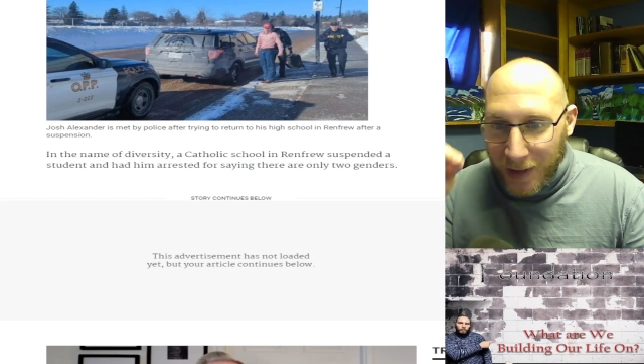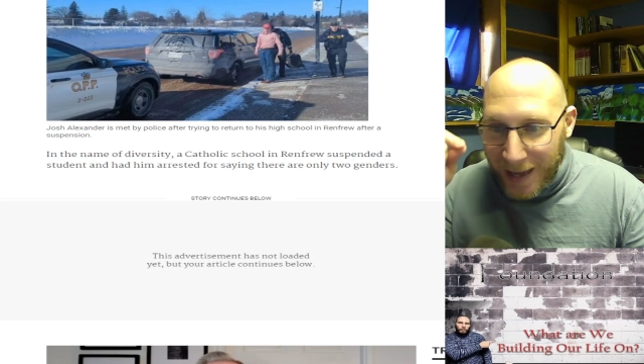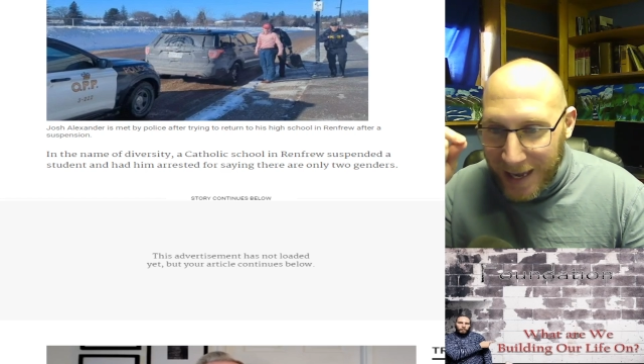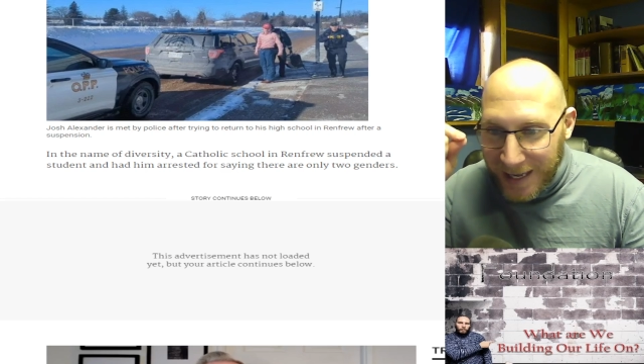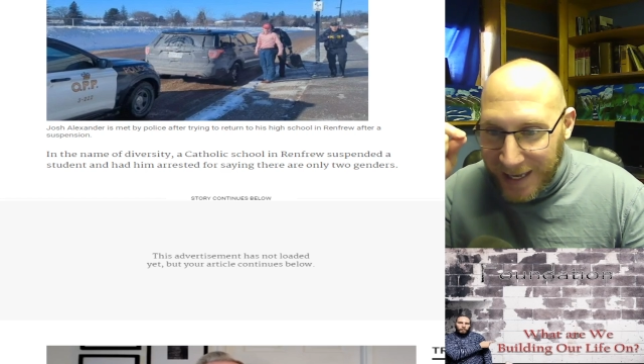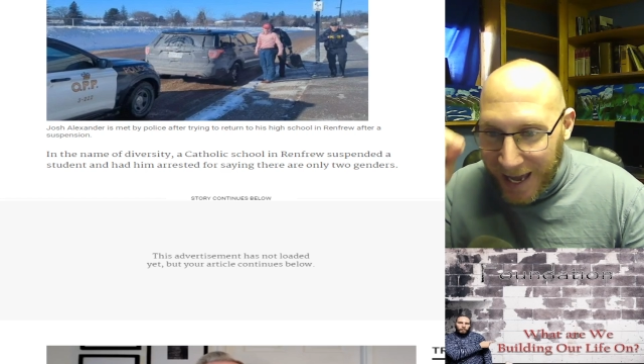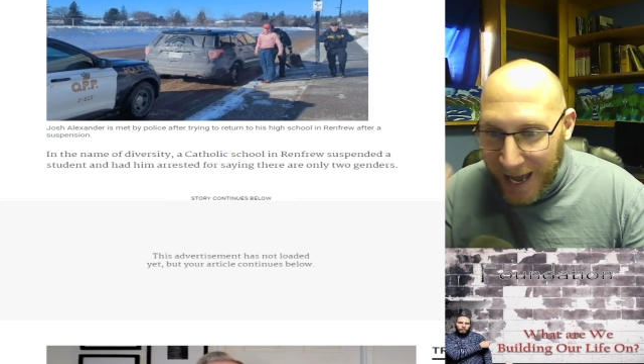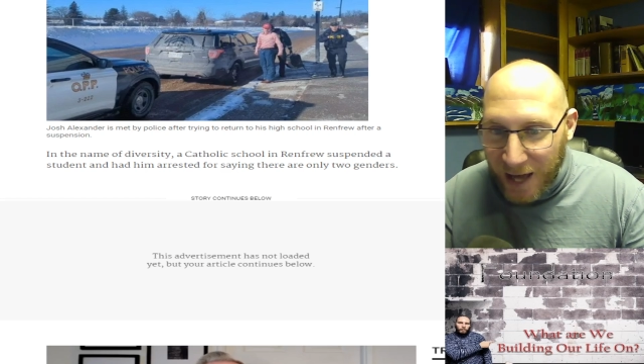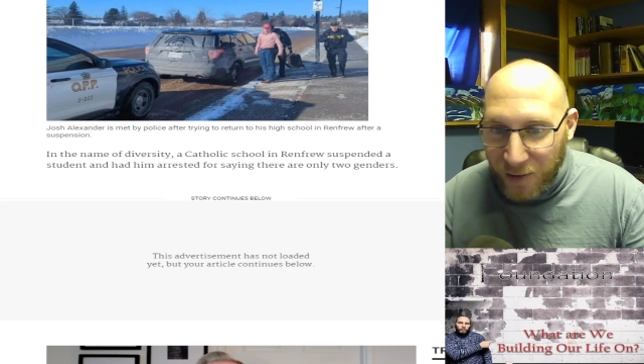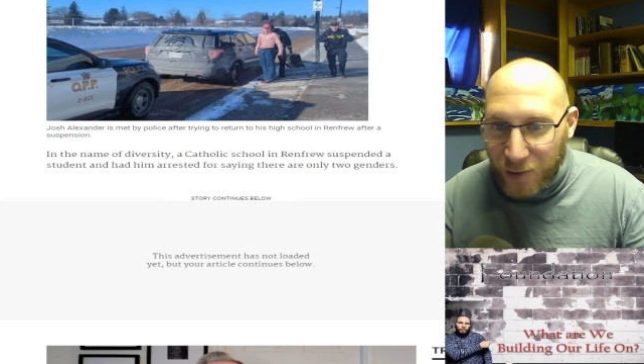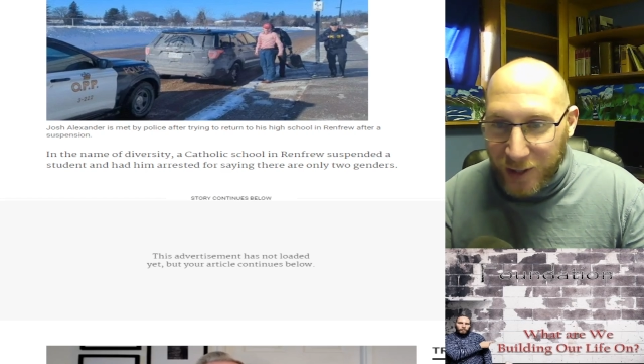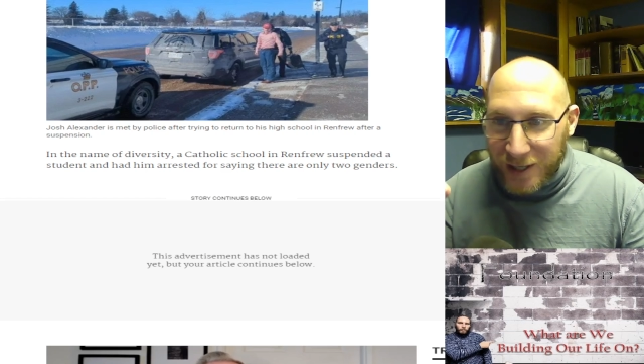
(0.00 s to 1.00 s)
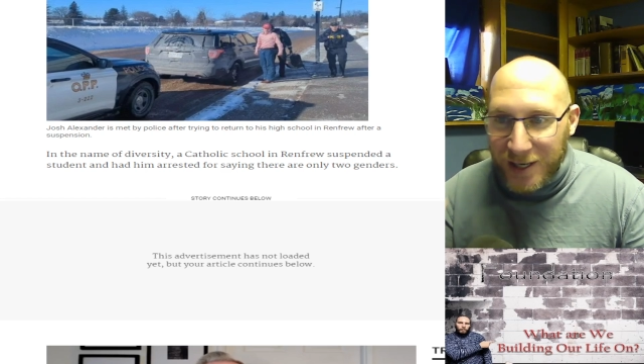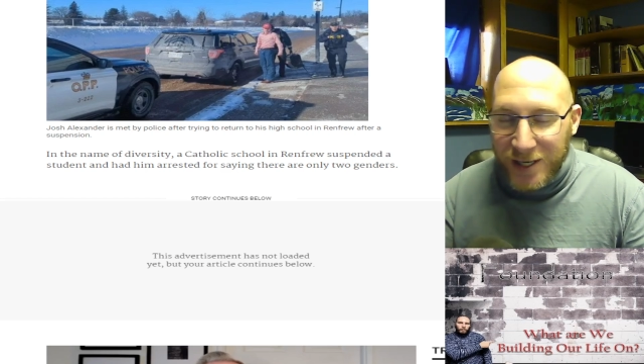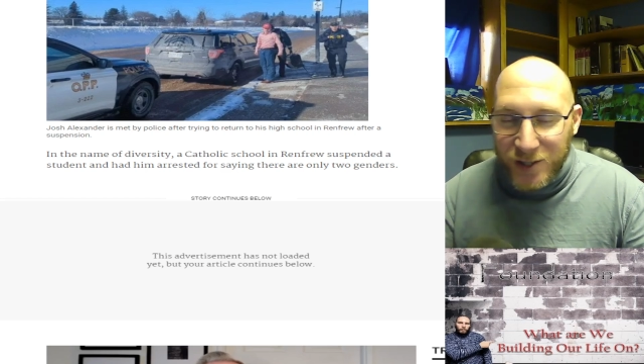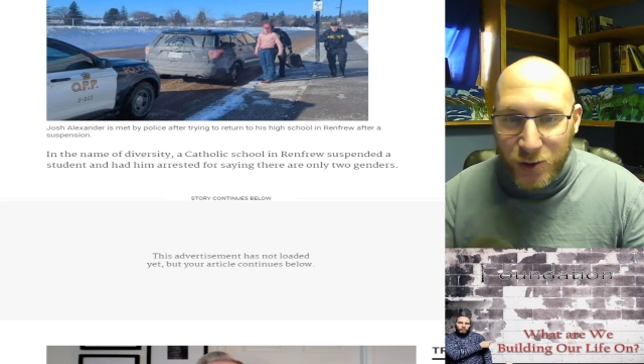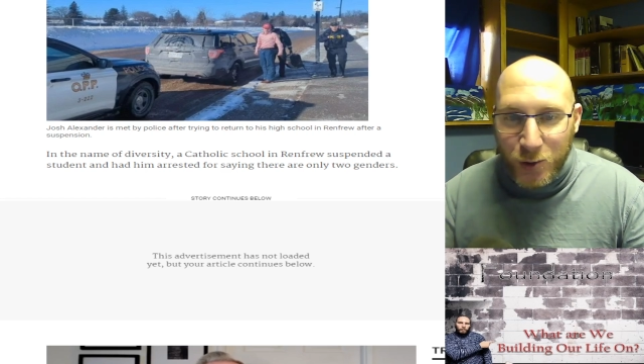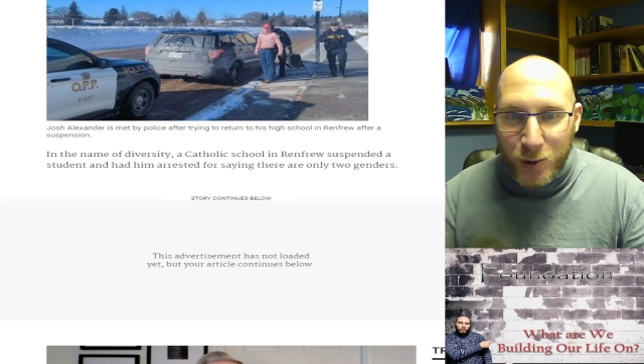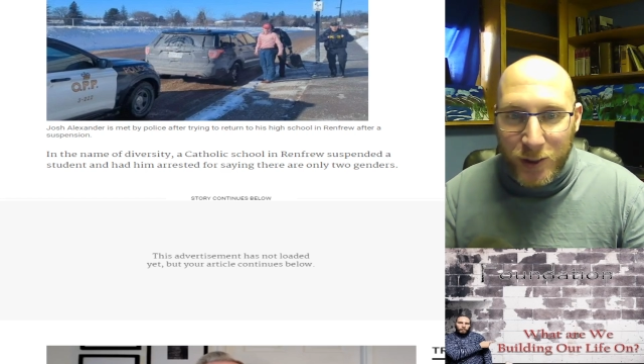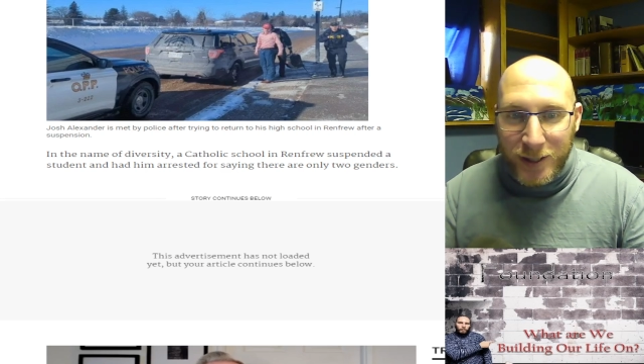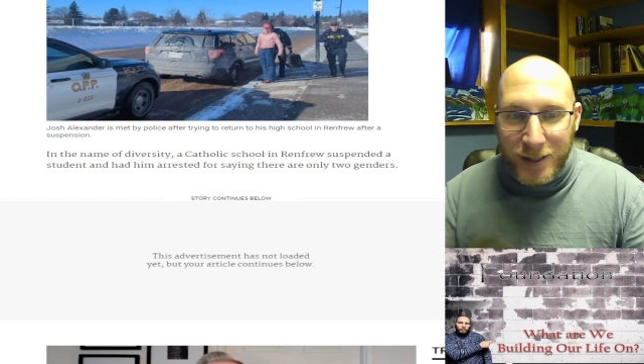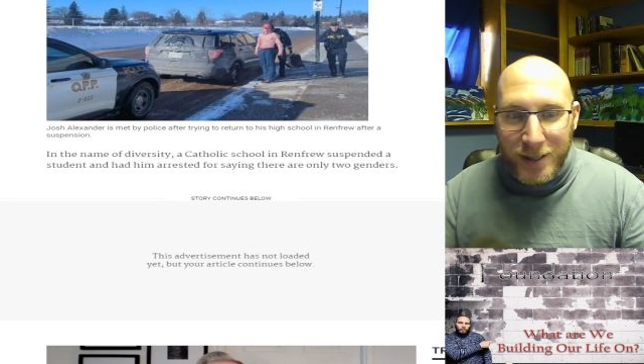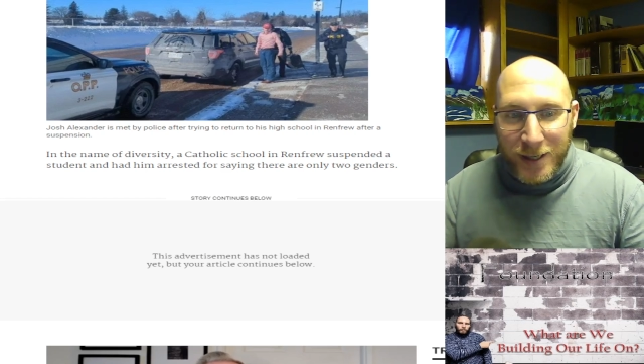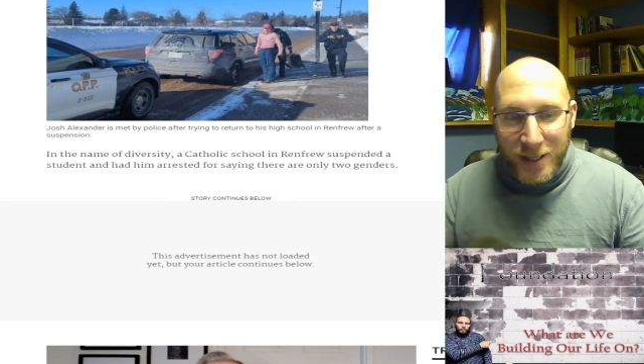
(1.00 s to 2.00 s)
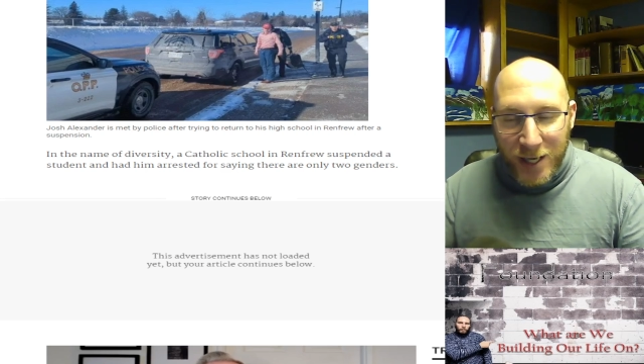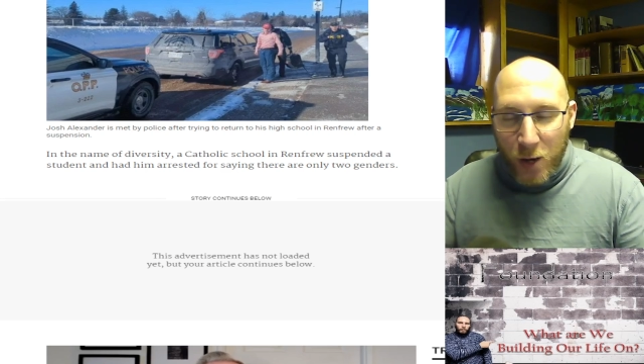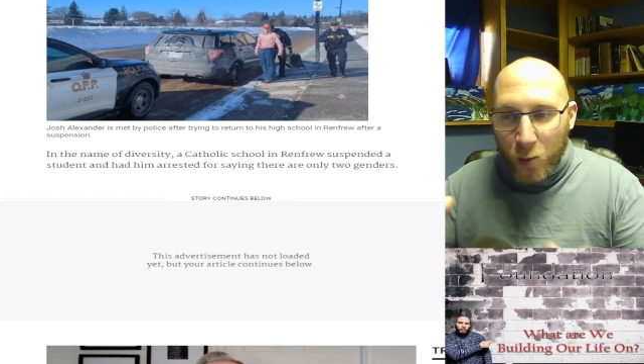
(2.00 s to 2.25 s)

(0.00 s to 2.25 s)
A Catholic school. Now,